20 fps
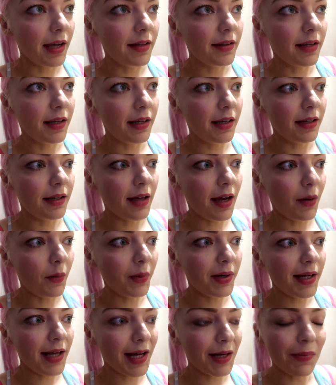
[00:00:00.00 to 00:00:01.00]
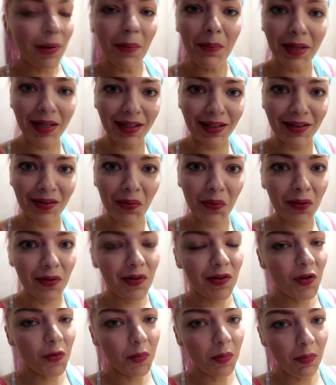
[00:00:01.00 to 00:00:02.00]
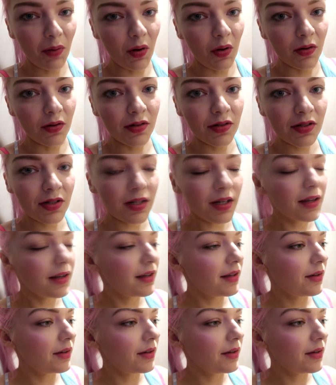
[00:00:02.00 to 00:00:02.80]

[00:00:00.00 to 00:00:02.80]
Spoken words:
And then I went and had my meeting with Summer Bond.